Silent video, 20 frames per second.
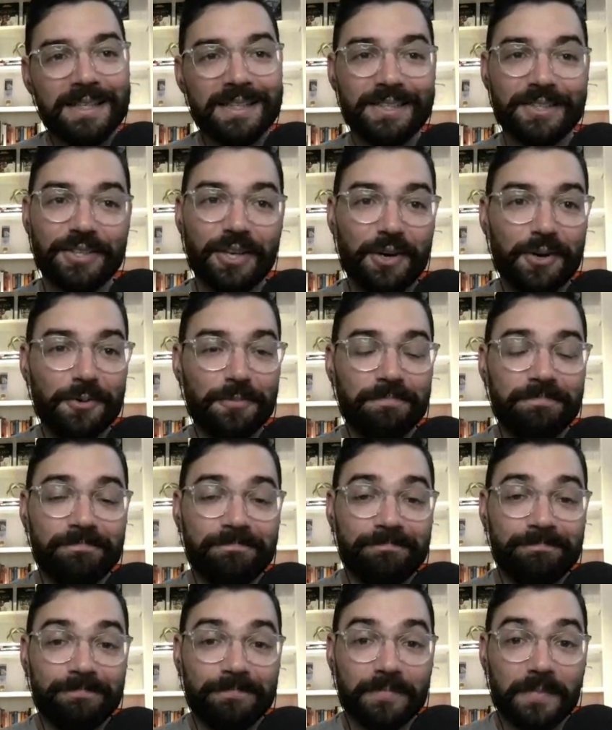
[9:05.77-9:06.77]
So
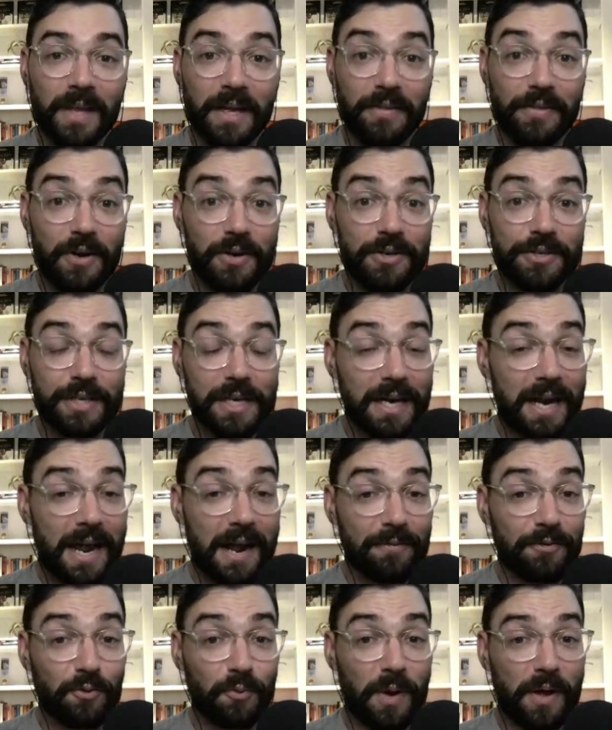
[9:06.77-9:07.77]
they're just going to
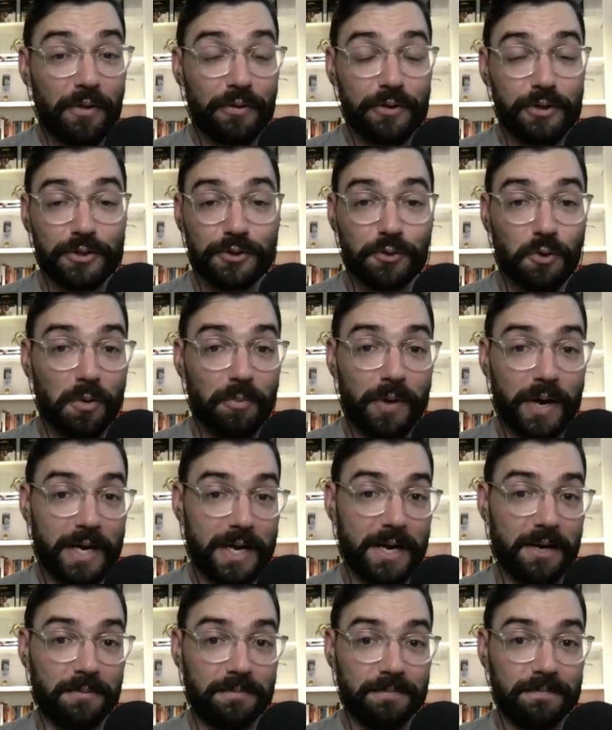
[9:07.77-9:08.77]
have to weather the storm right
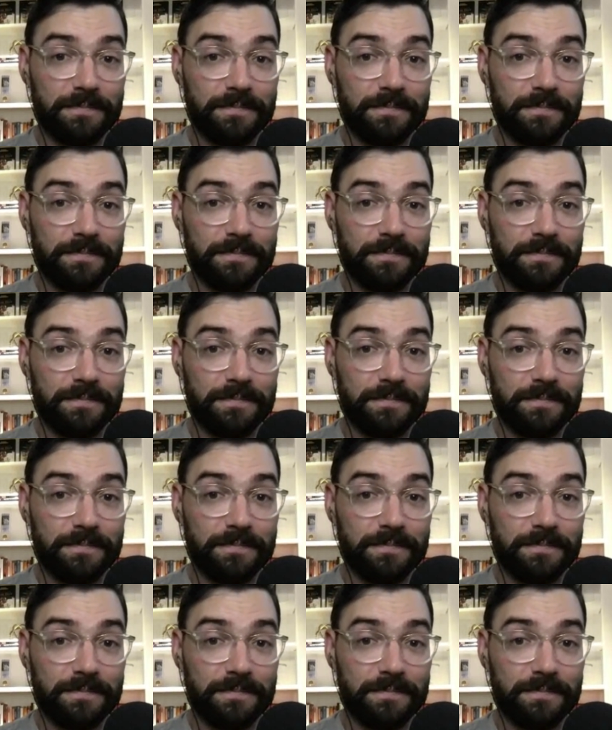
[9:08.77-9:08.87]
now